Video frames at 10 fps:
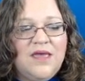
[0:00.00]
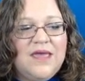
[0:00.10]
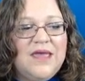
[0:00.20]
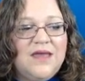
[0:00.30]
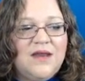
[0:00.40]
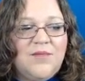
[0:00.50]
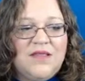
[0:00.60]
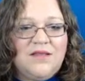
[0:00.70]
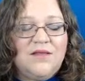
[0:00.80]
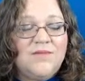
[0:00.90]

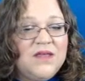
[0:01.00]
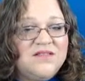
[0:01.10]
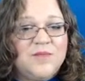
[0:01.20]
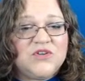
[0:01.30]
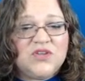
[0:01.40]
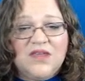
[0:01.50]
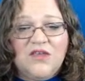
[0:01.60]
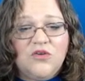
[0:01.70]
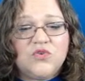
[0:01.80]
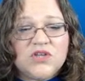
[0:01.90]
And especially
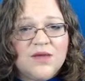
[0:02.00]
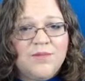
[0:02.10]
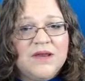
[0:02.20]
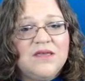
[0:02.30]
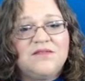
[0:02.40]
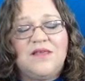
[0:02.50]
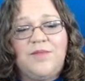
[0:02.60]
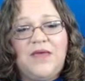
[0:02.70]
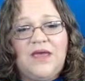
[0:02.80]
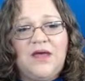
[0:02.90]
huge companies, they
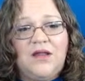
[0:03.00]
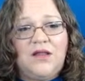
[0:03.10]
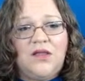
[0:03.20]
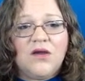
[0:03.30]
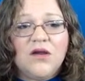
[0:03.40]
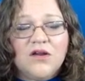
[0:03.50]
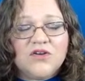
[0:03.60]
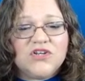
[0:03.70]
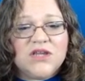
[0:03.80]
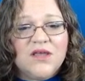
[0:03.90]
pay a
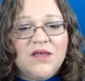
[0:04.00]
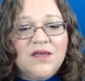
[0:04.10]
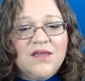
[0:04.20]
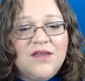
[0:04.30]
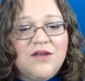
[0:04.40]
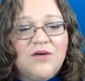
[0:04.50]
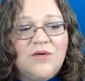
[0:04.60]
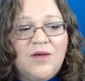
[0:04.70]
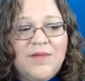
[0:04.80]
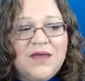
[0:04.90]
large,
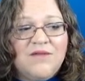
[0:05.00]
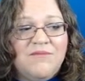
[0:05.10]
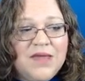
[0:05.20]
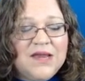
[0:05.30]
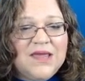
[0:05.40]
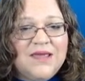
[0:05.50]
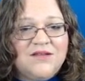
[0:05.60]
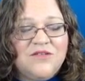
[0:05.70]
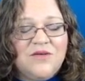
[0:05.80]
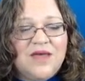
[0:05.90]
amount of money
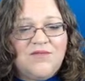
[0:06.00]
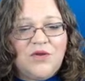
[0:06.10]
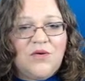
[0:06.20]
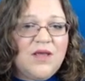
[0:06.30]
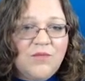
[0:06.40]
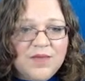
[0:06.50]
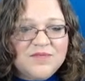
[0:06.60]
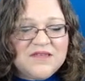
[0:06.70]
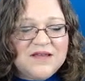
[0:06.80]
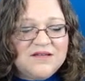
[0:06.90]
to have a great
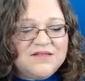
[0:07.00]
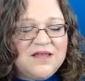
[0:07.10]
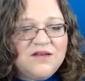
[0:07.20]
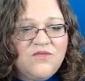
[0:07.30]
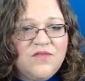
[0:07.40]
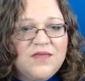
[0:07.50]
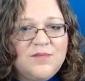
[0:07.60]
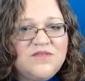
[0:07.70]
website designed for them.